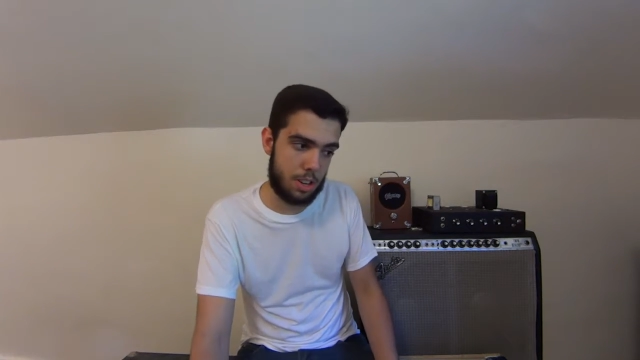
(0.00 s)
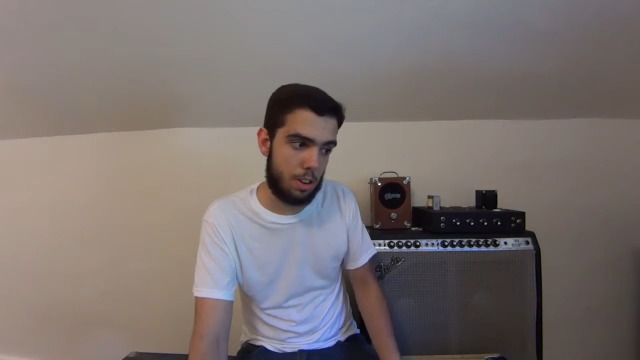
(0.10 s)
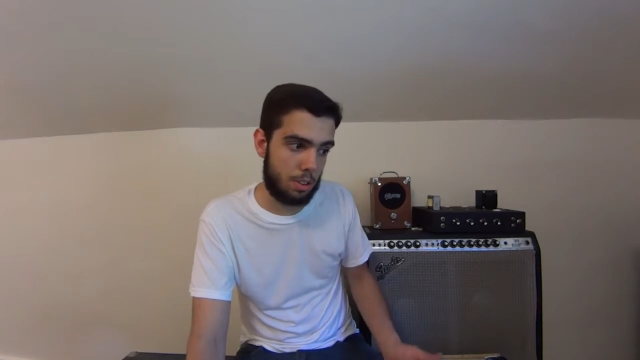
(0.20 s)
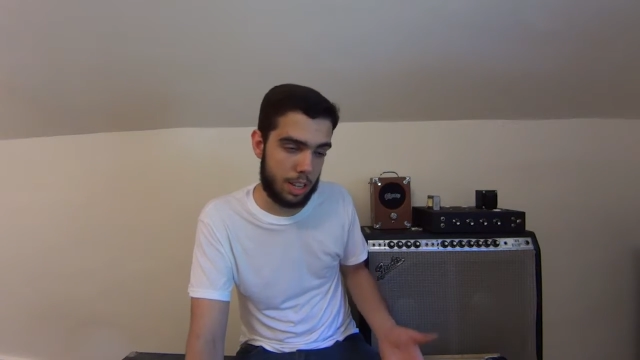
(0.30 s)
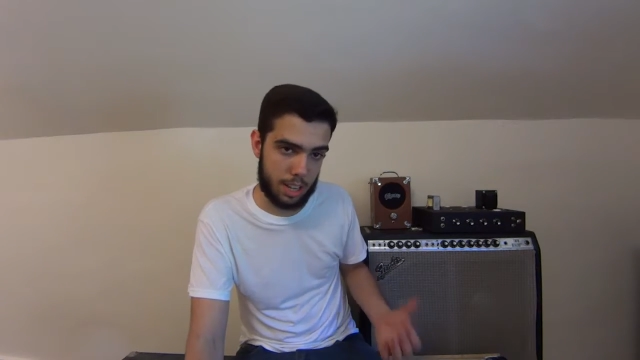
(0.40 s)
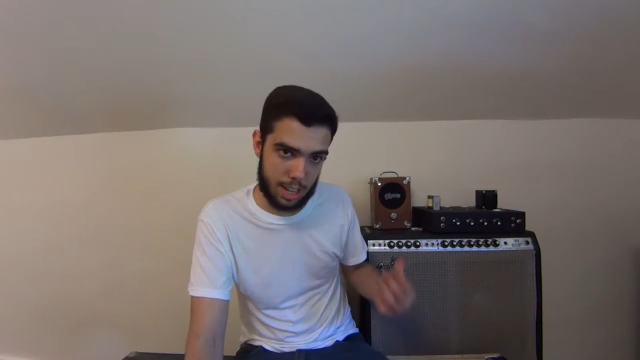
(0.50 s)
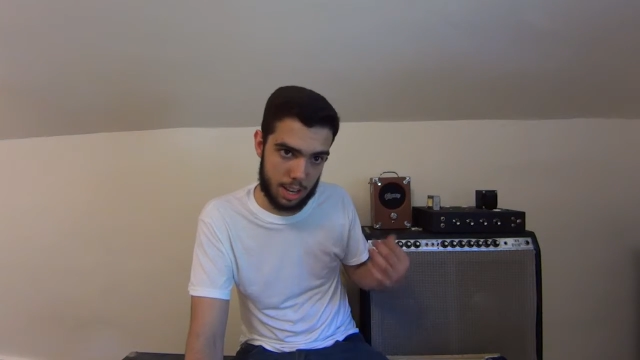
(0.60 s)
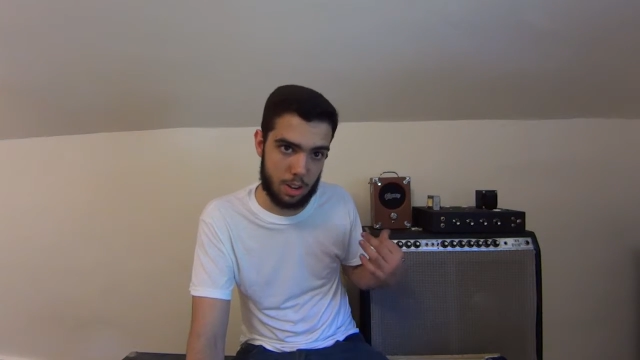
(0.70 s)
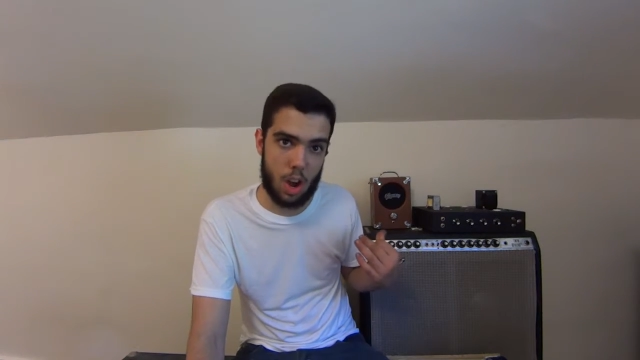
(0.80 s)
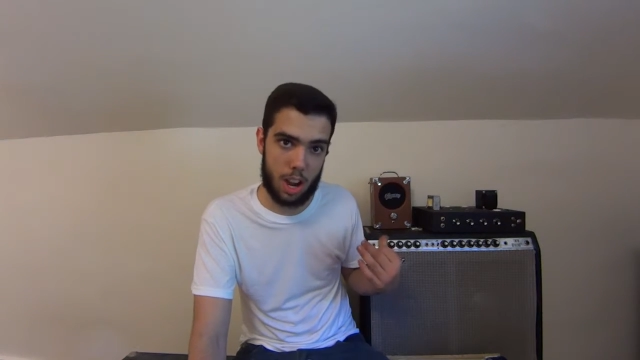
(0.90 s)
You know, like
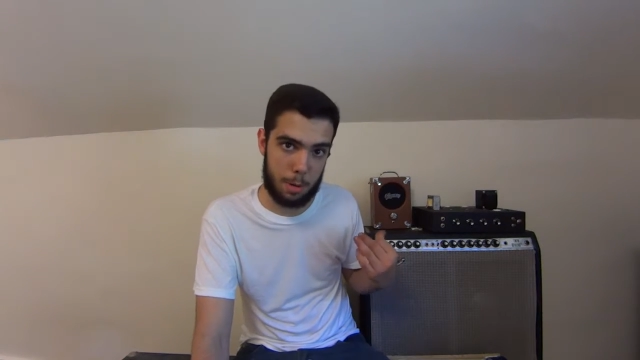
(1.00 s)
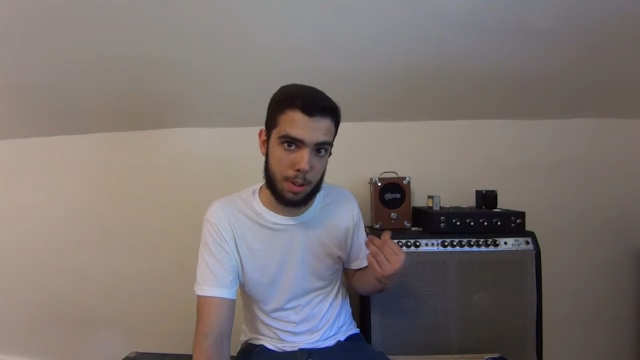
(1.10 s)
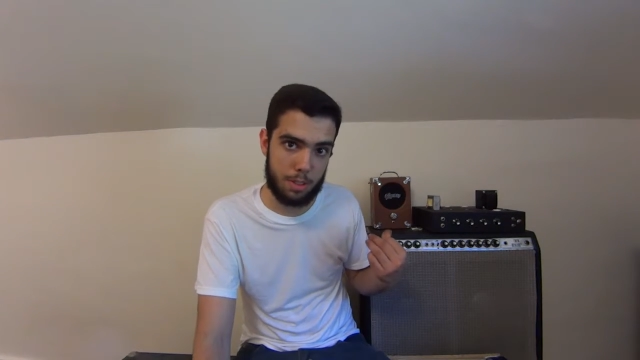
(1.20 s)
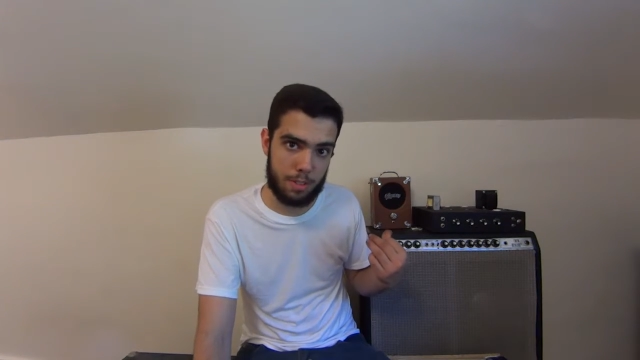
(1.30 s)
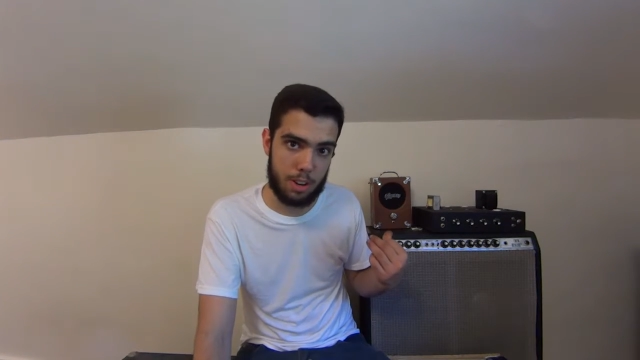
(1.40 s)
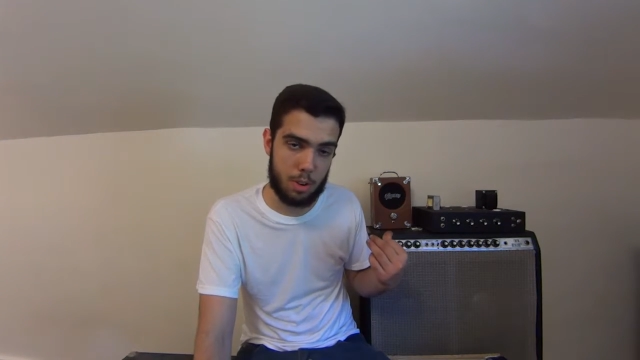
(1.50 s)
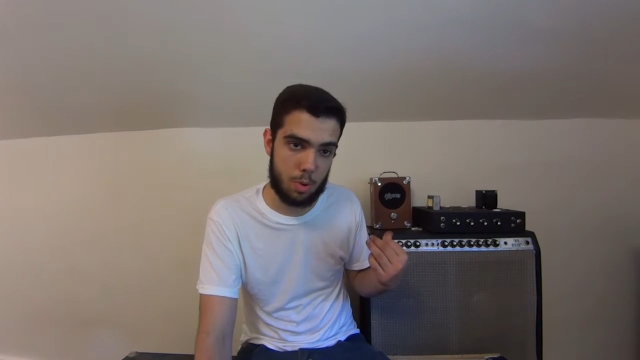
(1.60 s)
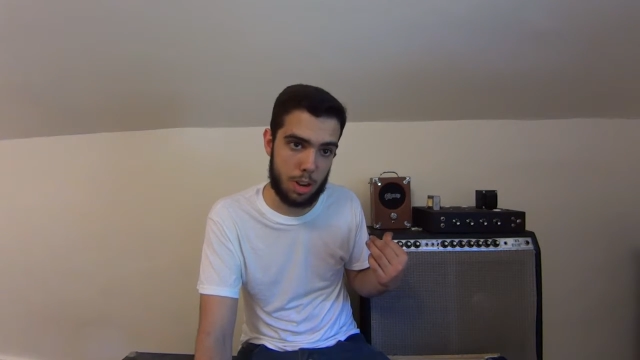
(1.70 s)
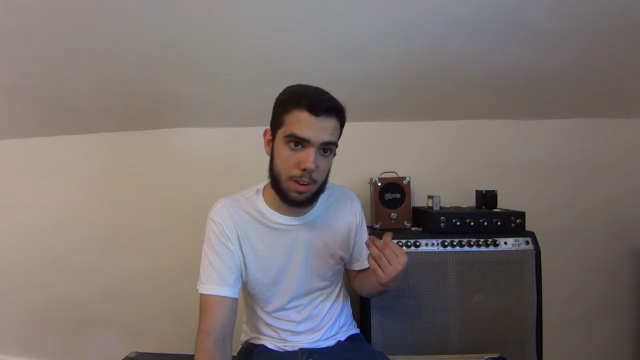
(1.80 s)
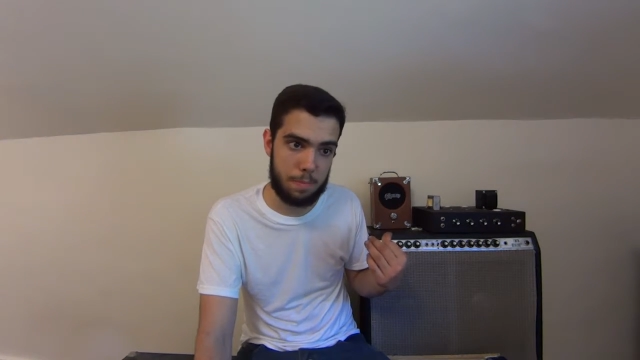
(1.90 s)
again, talking about the Fender
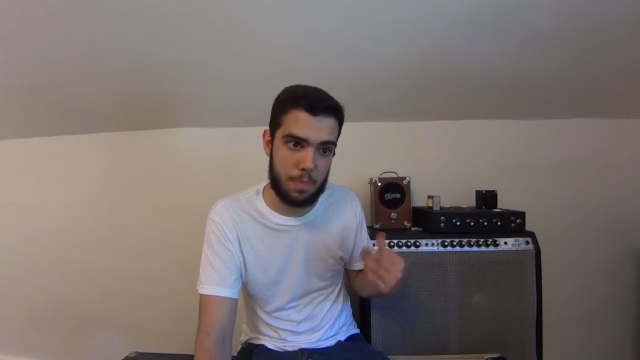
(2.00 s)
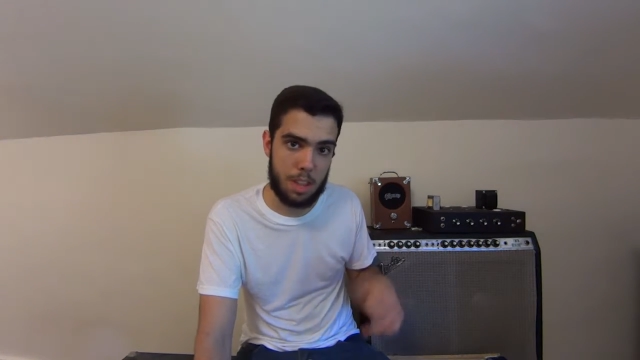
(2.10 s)
Twin.